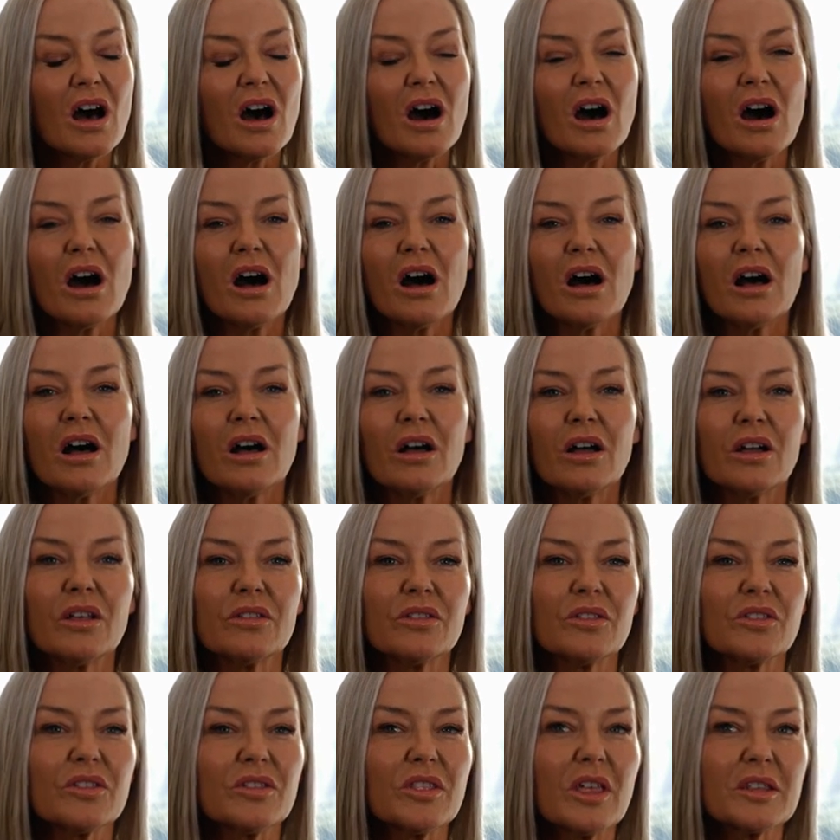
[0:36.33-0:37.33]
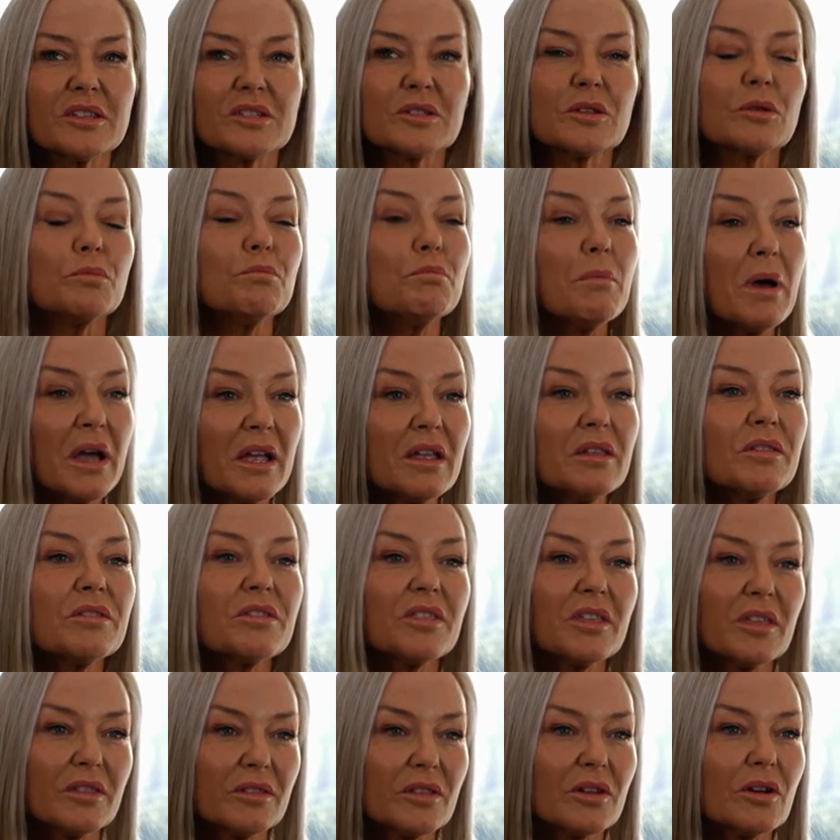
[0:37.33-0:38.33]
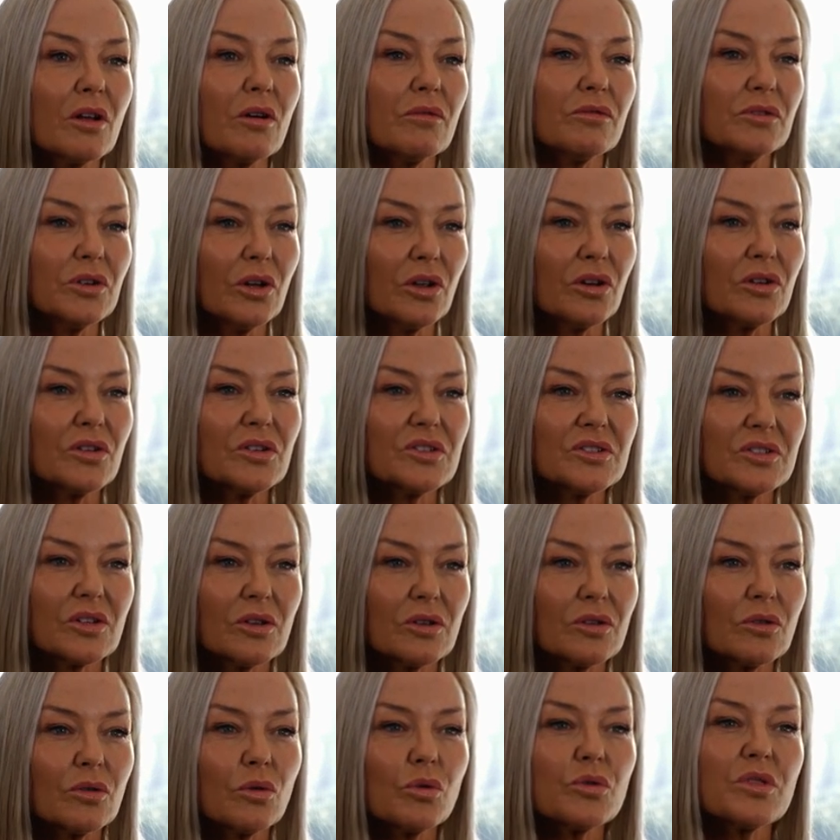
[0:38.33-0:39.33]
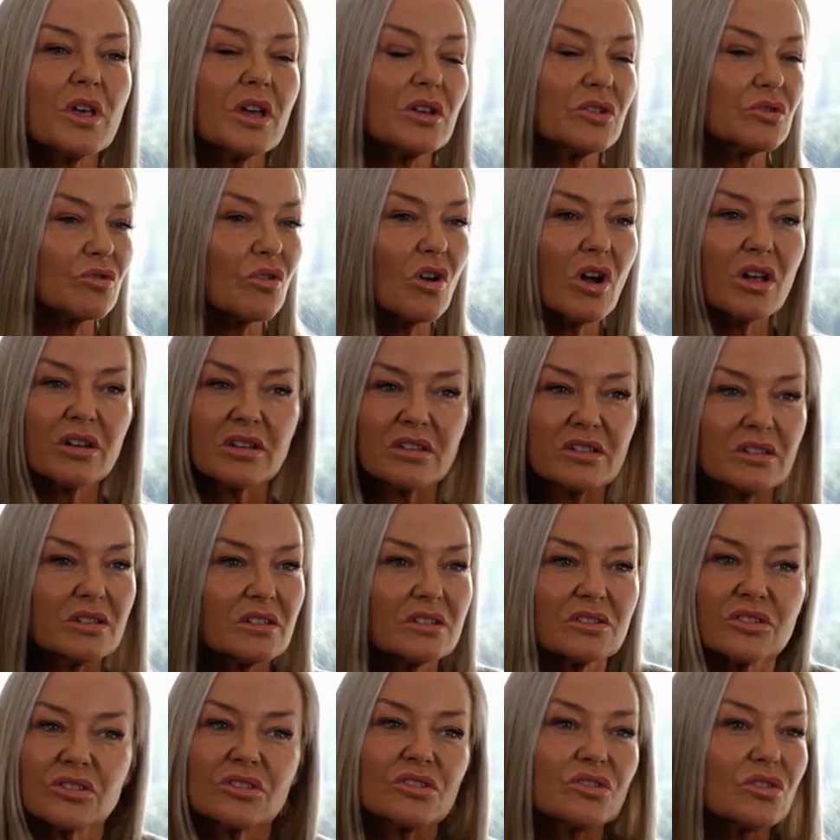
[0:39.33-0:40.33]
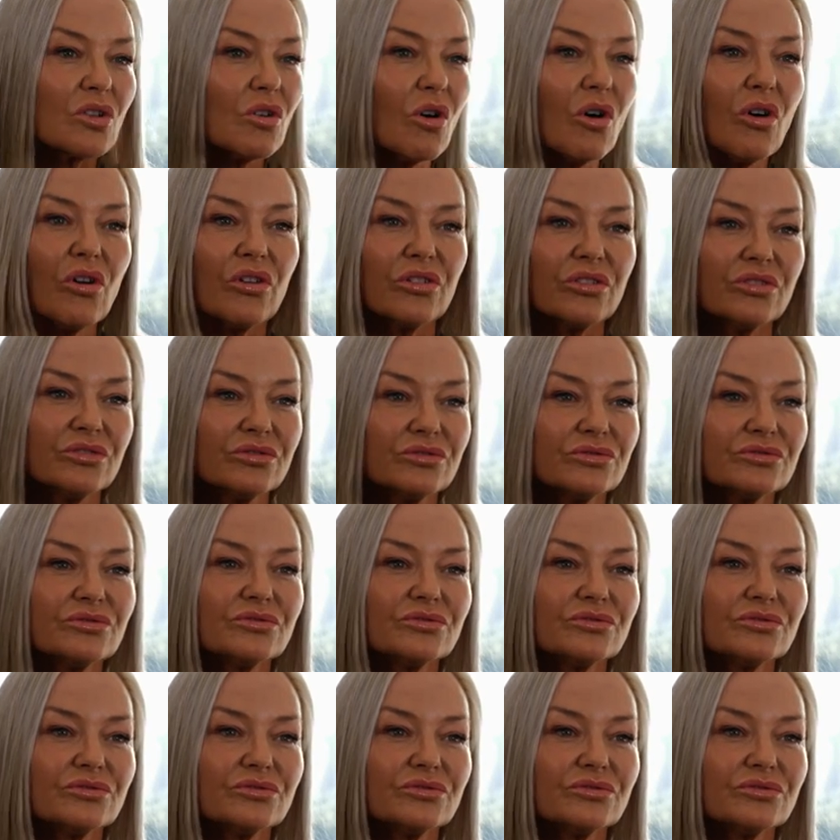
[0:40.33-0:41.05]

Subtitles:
That's the main thing that I've noticed. So all that dryness is just gone.